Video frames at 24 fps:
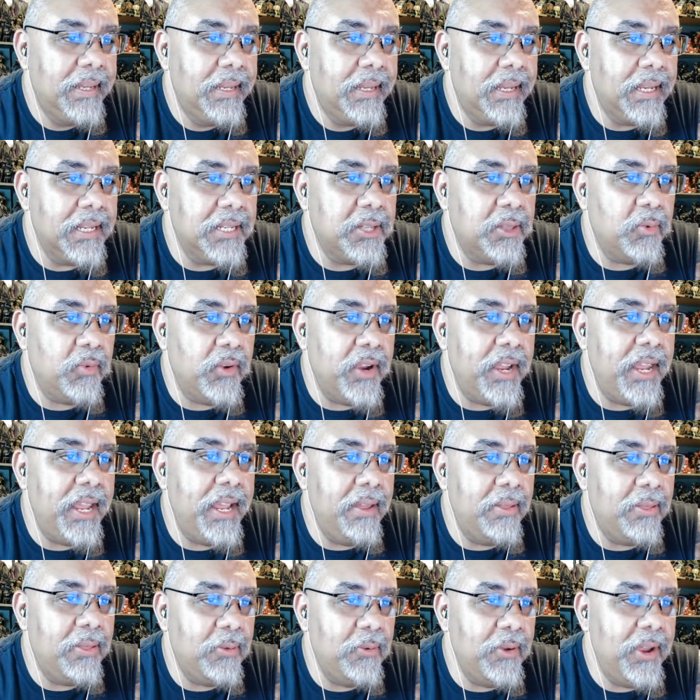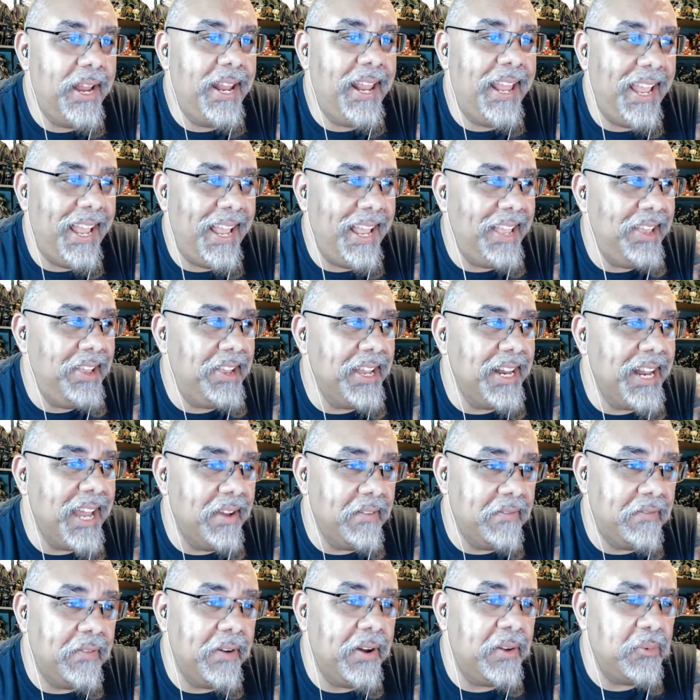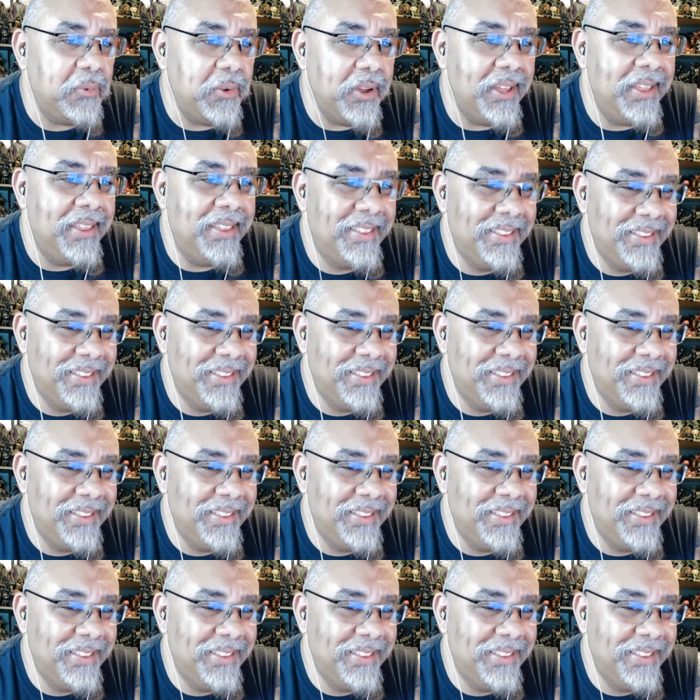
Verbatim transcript: Because three D you can have fun with.